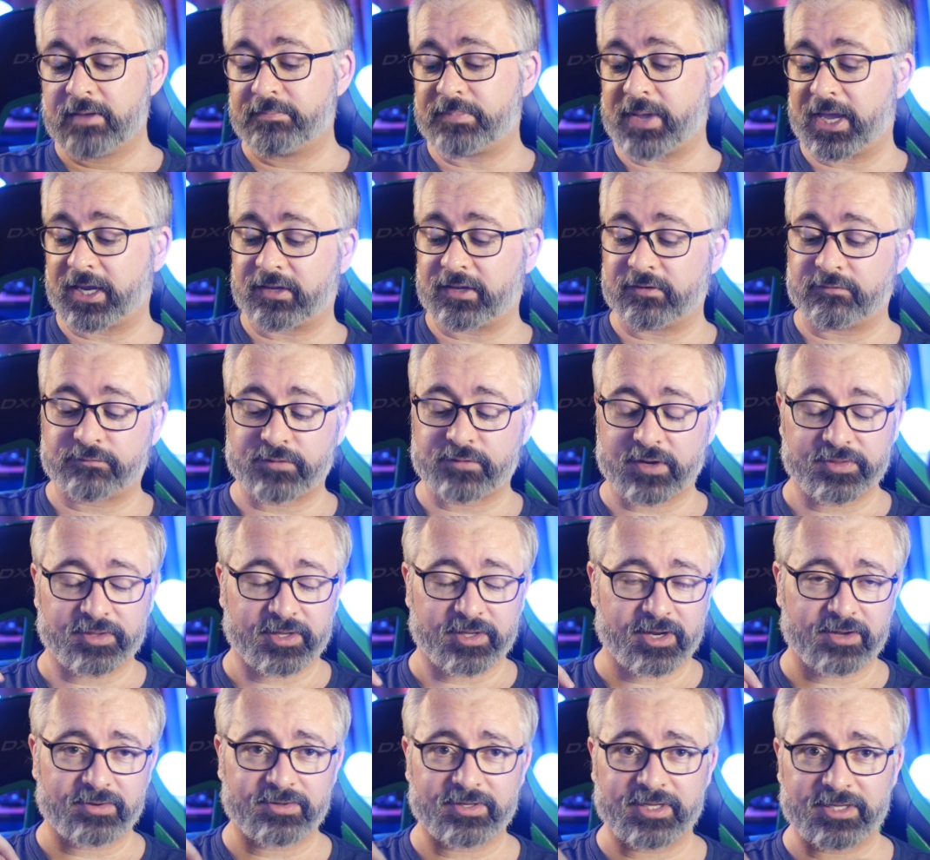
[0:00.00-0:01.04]
back and front. They
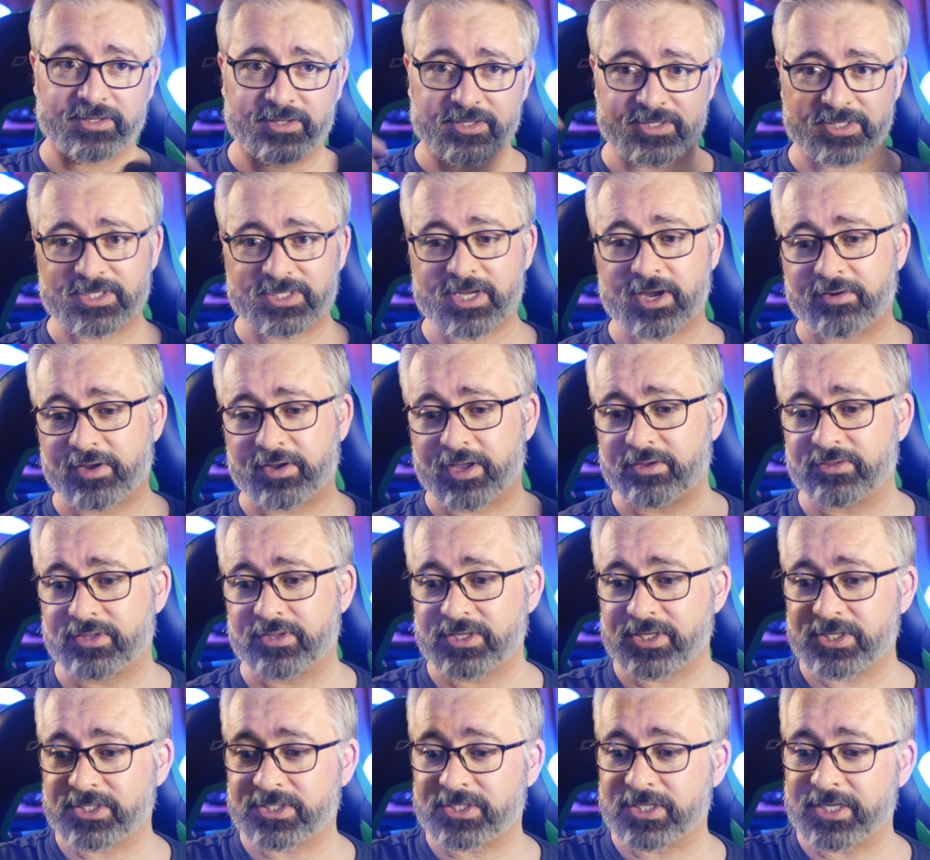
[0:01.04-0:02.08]
don't need the stereo. They
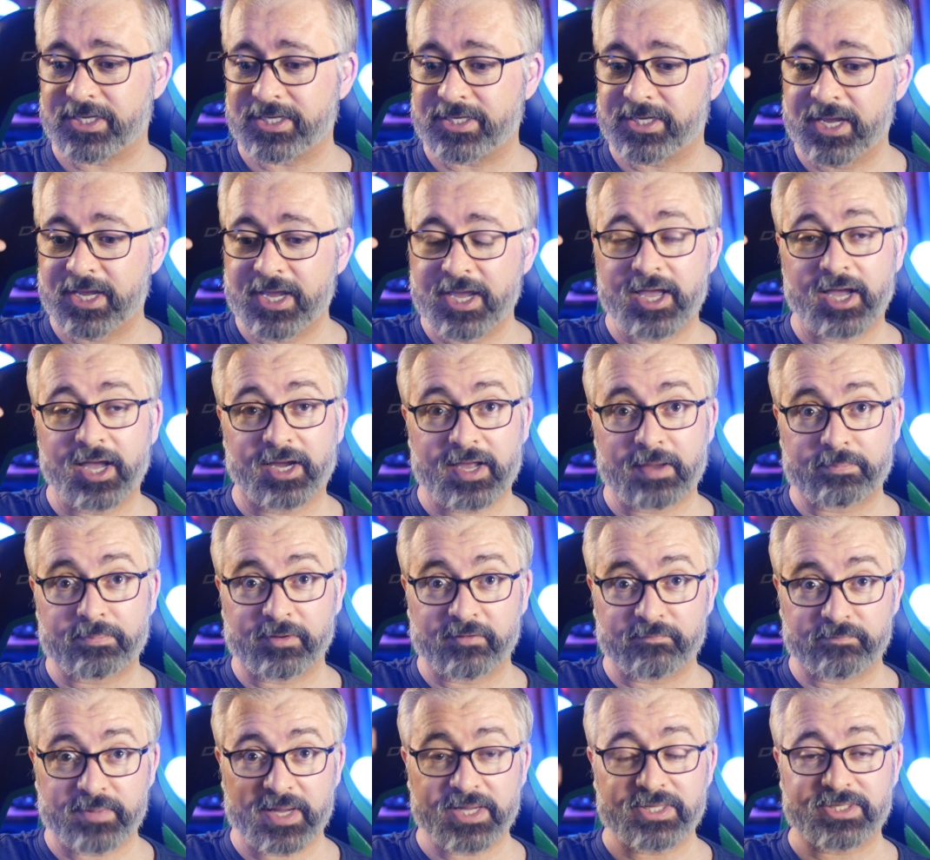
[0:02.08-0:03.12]
just need a couple
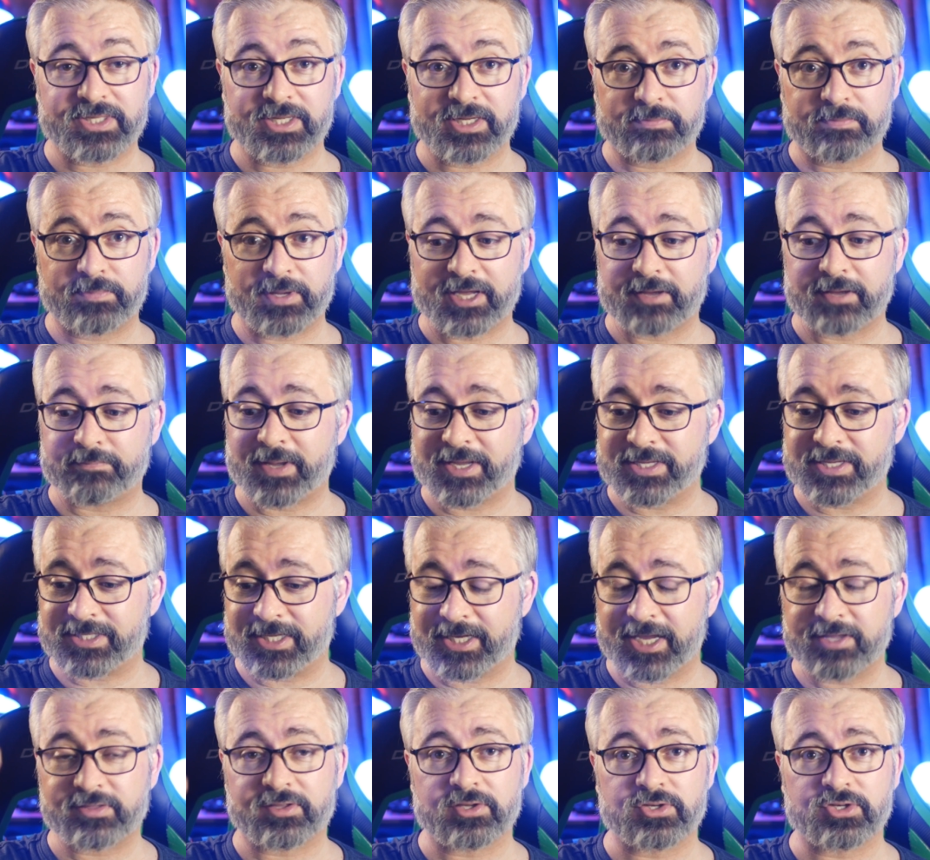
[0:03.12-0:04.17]
of basic pickup patterns to
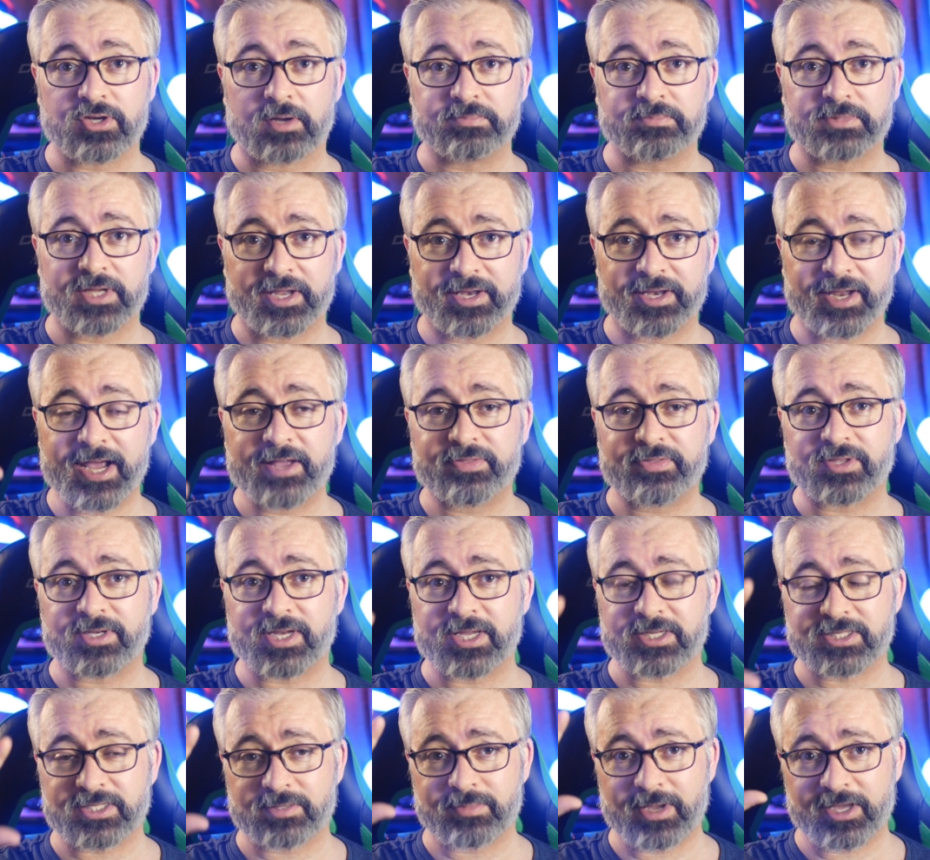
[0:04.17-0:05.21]
get the job done at the
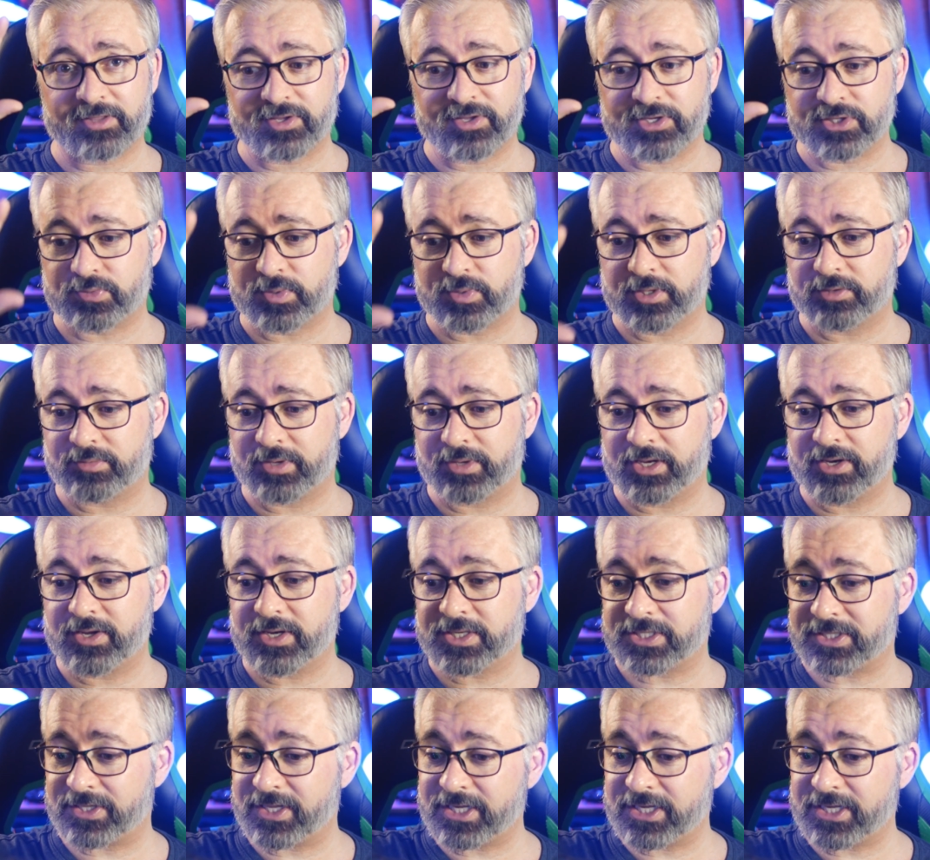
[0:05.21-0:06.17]
desk to make things really, really nice.